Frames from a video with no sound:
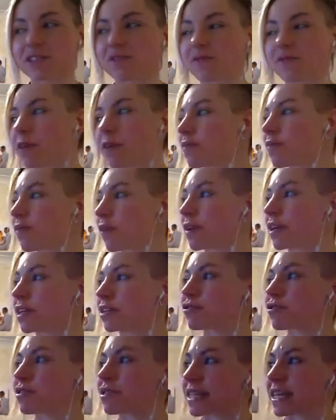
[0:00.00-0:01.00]
It's very, very
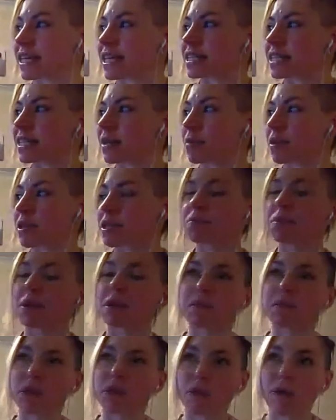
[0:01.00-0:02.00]
interesting, isn't it? Because
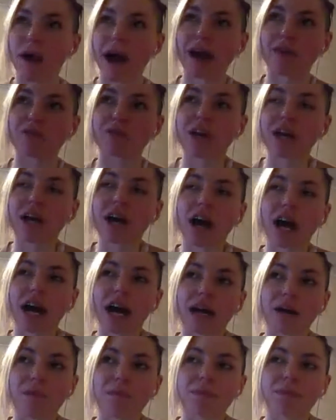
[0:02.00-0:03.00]
people who have
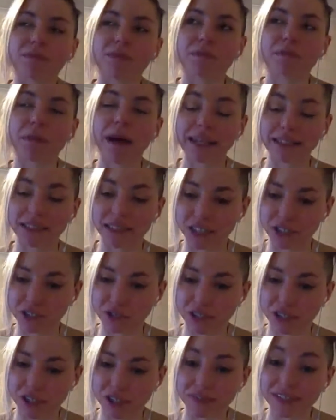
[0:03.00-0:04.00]
past
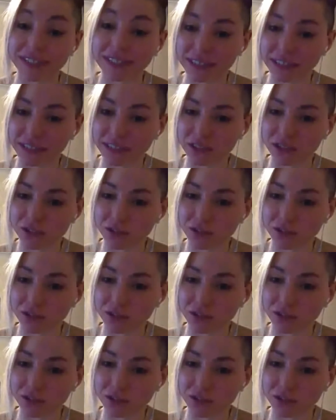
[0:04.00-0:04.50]
histories of eating